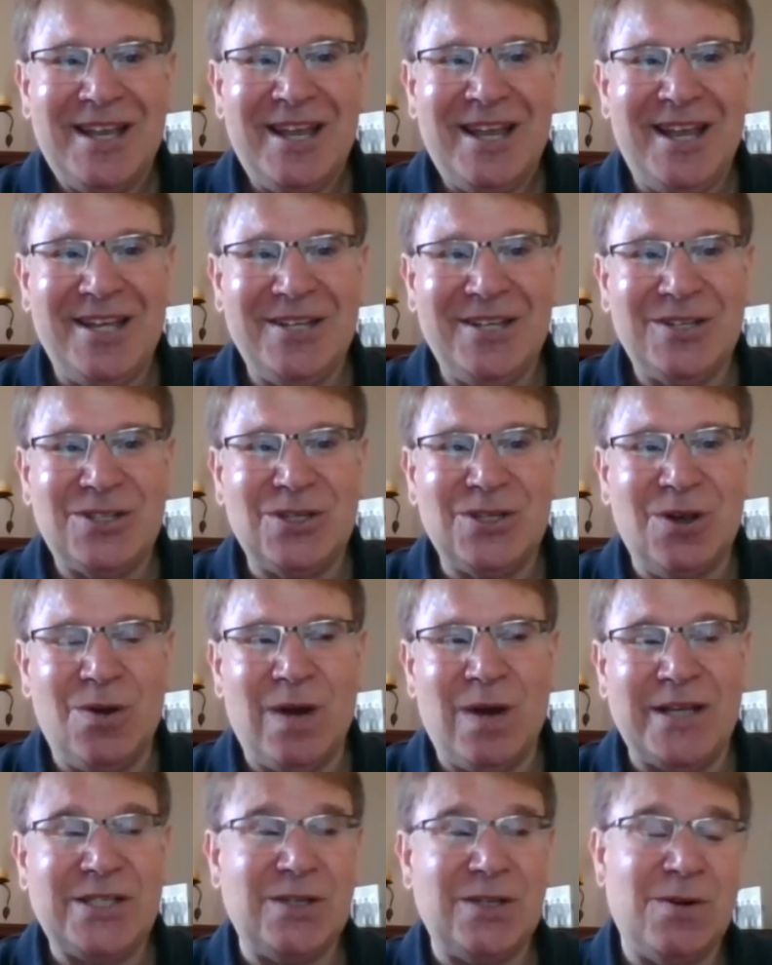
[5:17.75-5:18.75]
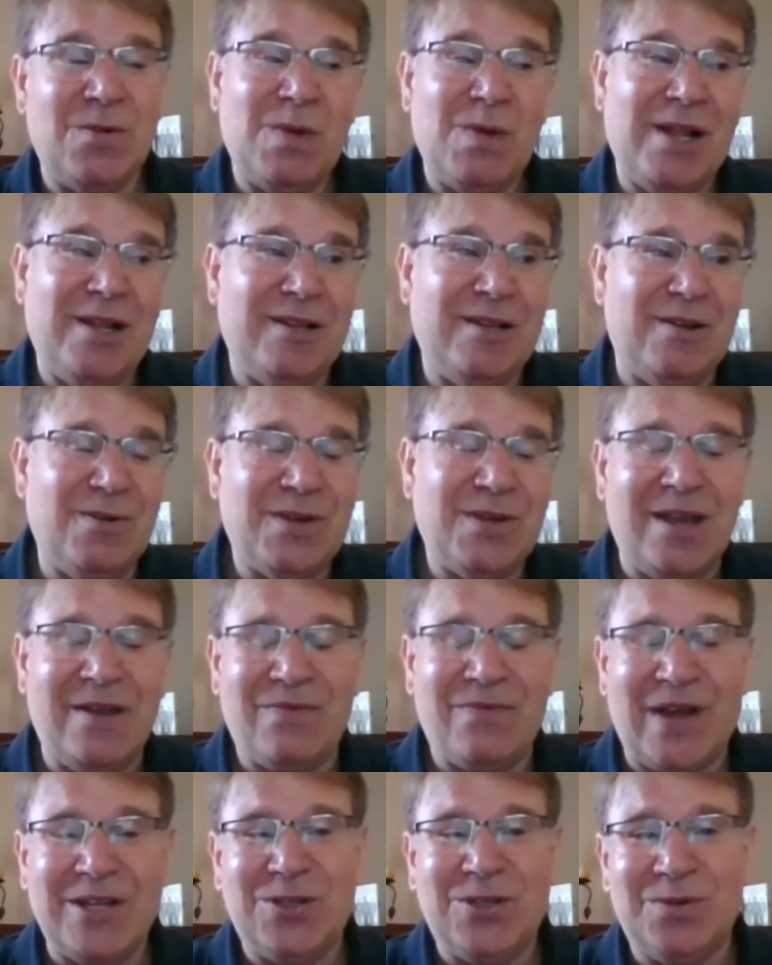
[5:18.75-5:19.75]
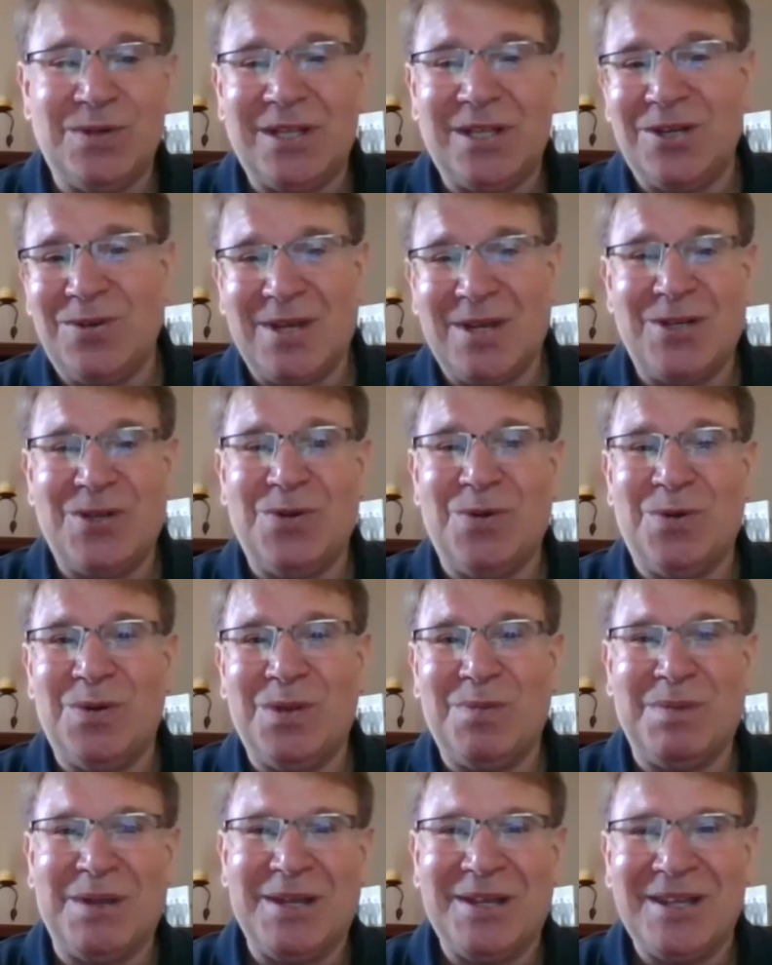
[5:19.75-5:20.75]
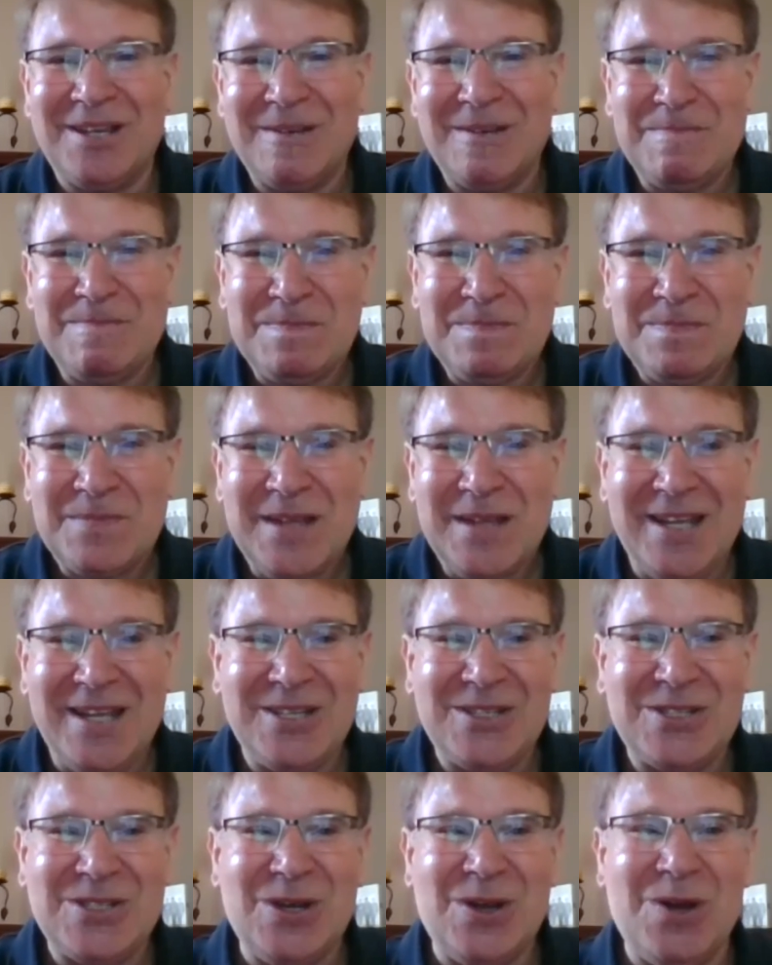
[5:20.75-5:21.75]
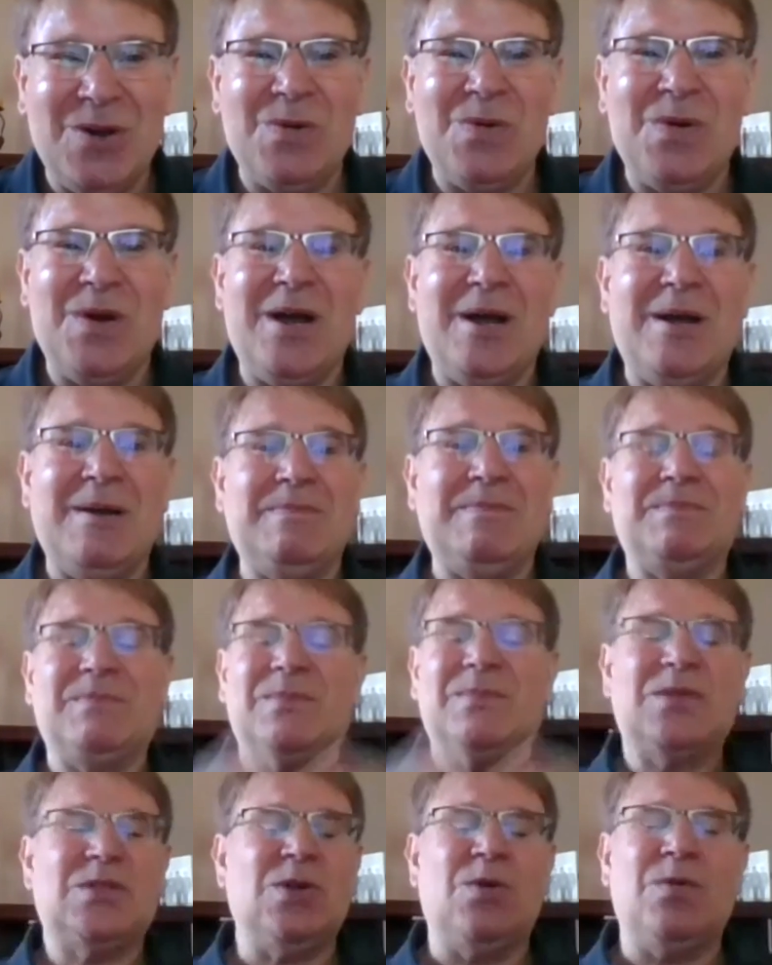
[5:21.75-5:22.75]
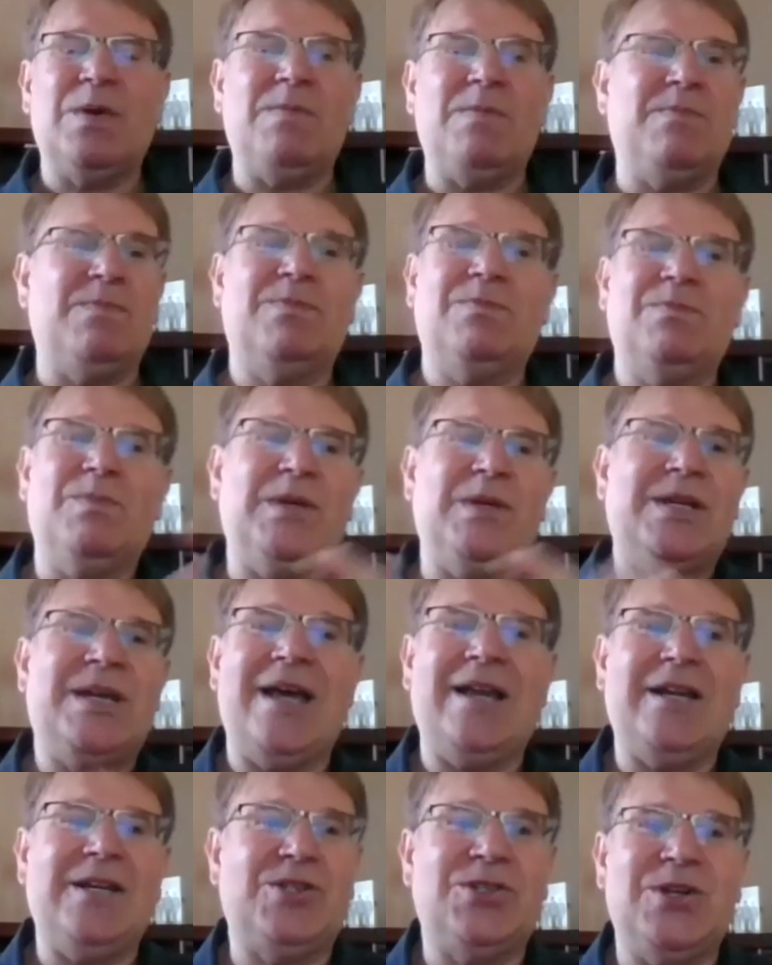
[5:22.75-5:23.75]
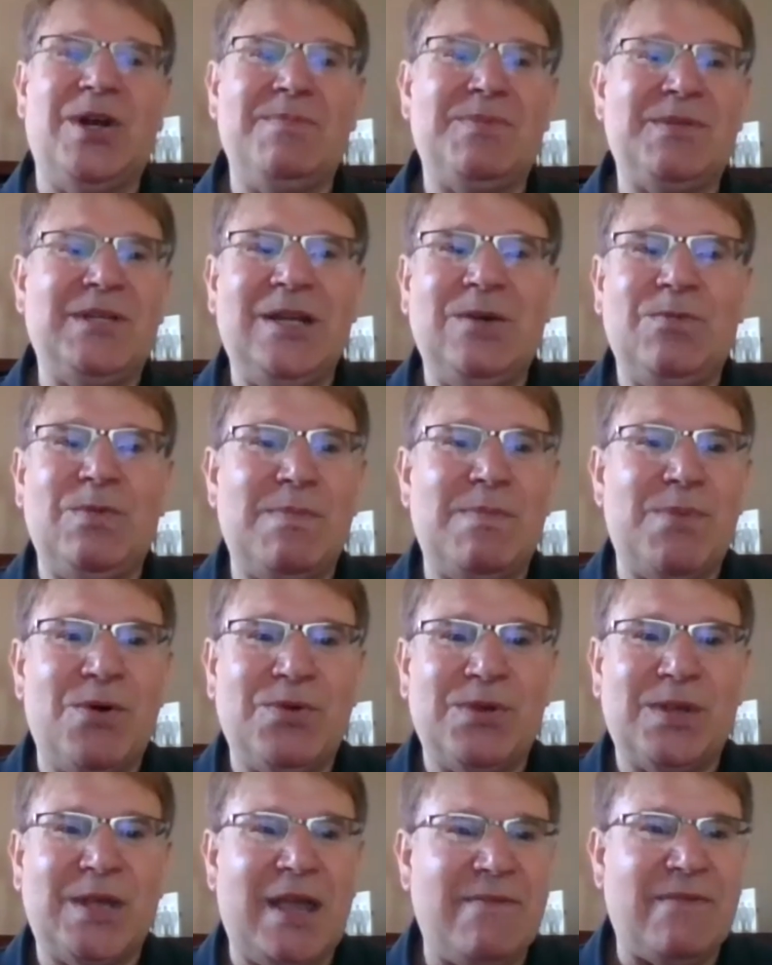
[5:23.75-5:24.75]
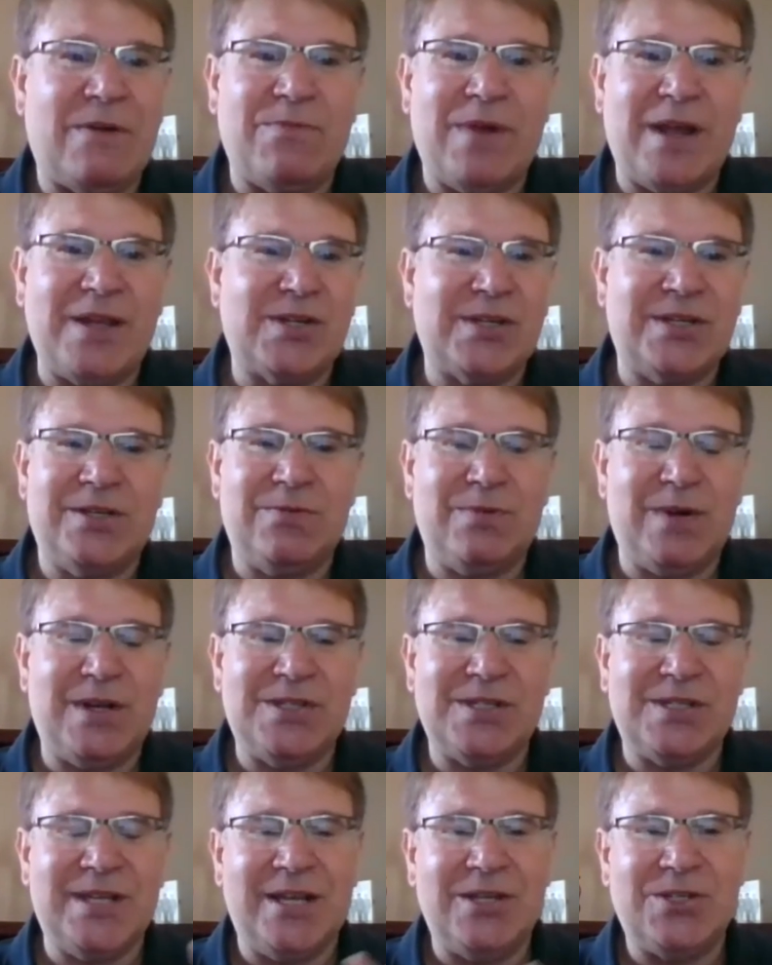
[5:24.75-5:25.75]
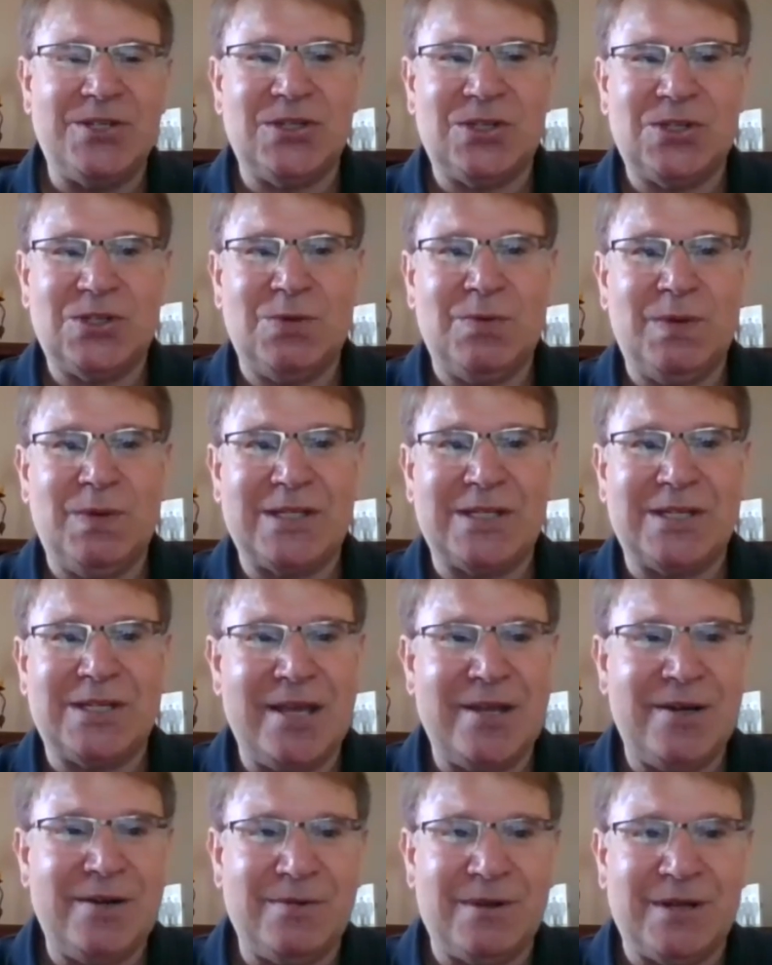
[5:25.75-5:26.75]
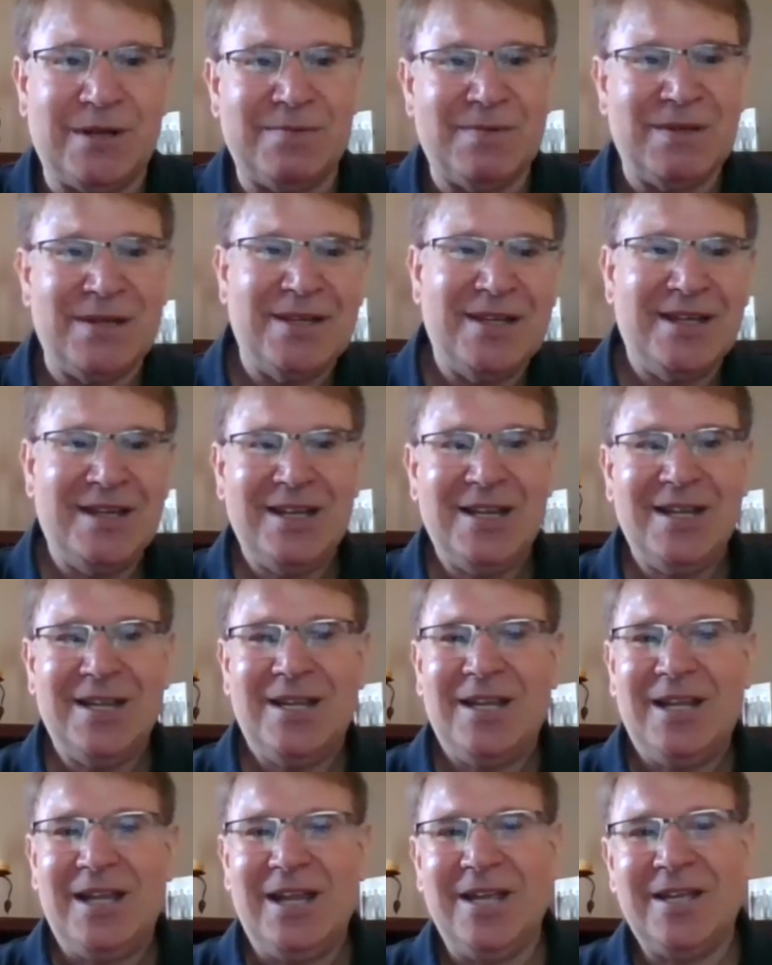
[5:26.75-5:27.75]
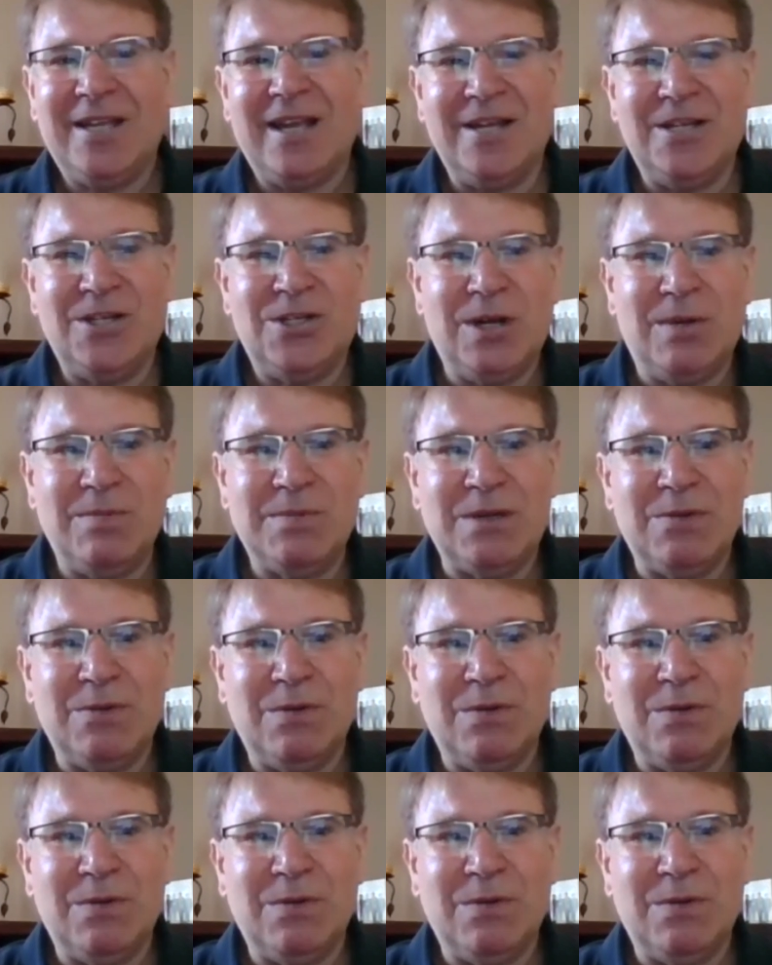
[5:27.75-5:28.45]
And so I said, oh, well, okay, if I do it, then you got to do it with me. Nice. And so um, so we we kind of jumped in. We both gave our res- resignations two weeks later and and kind of jumped in